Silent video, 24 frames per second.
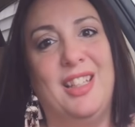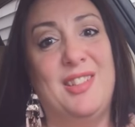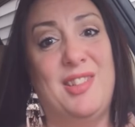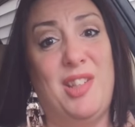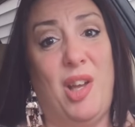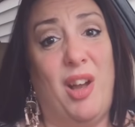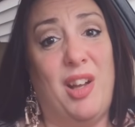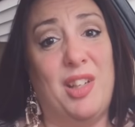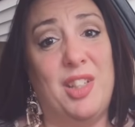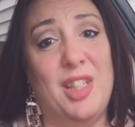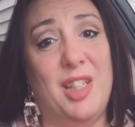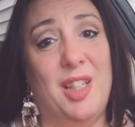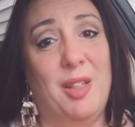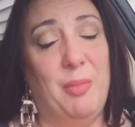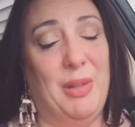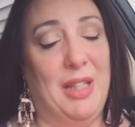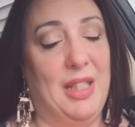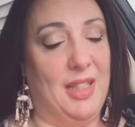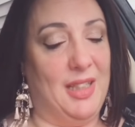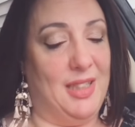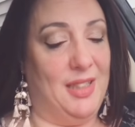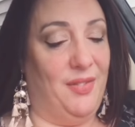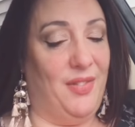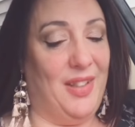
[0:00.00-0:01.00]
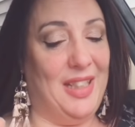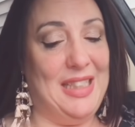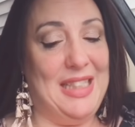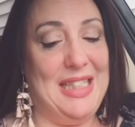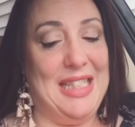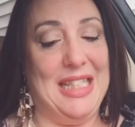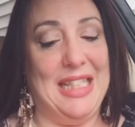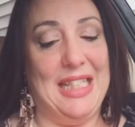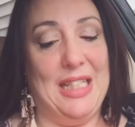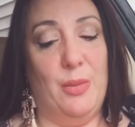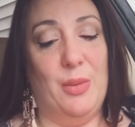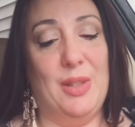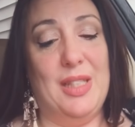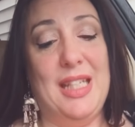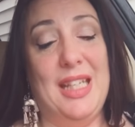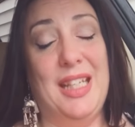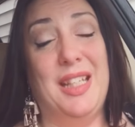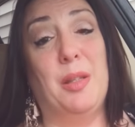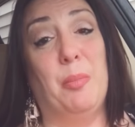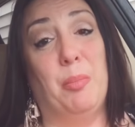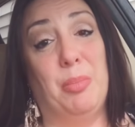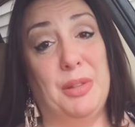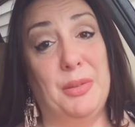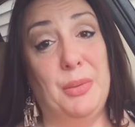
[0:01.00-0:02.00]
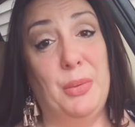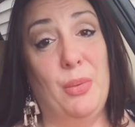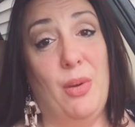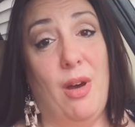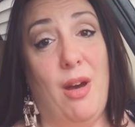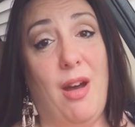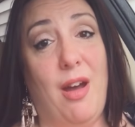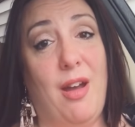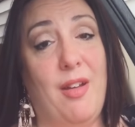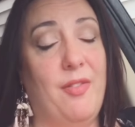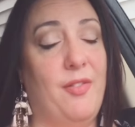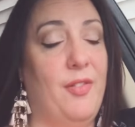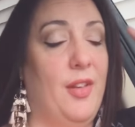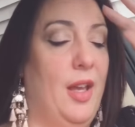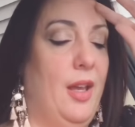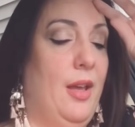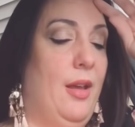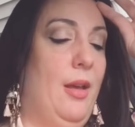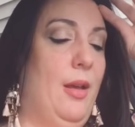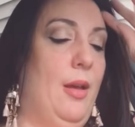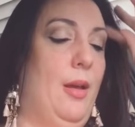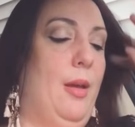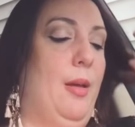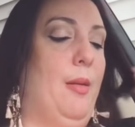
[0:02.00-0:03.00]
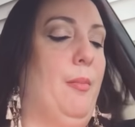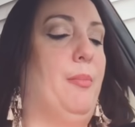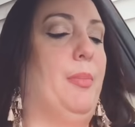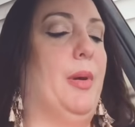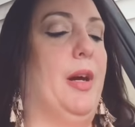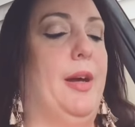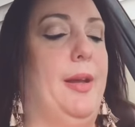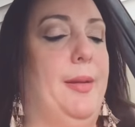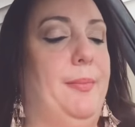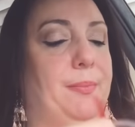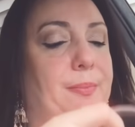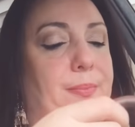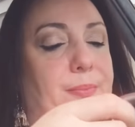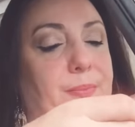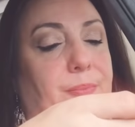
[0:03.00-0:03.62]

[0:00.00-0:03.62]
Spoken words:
touch it, because if I did, it would take the blue off. But